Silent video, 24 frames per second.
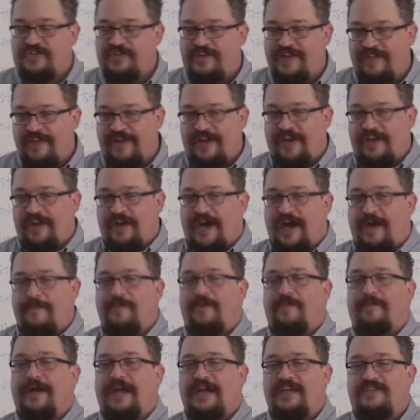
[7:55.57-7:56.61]
So now they can
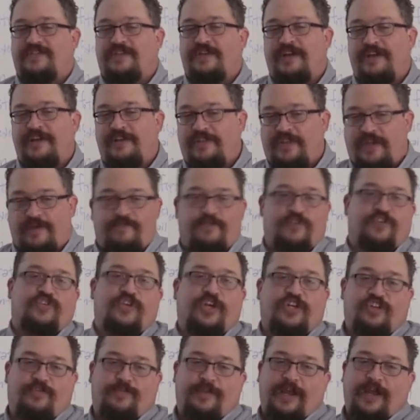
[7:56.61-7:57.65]
optimize the
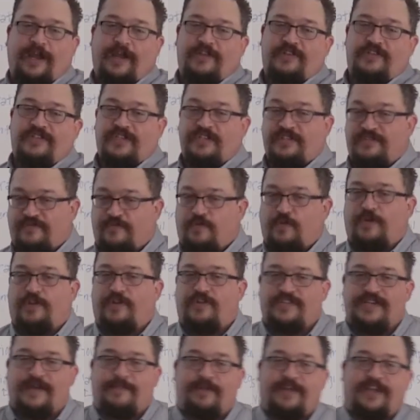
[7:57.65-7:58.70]
infrastructure behind the scenes for
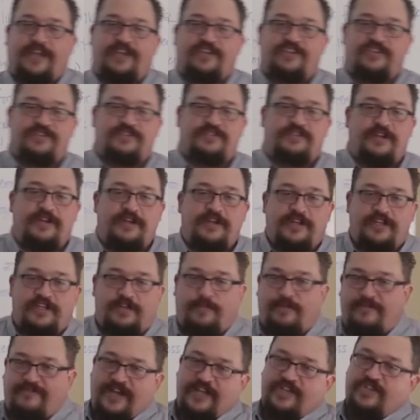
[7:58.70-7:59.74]
those applications to
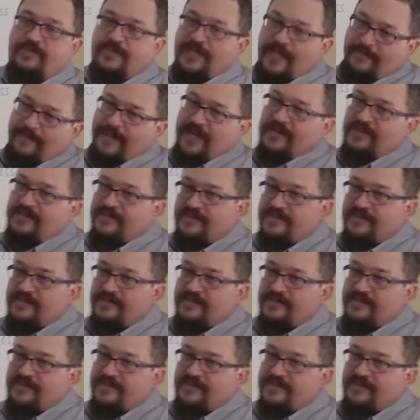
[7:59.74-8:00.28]
provide you with that managed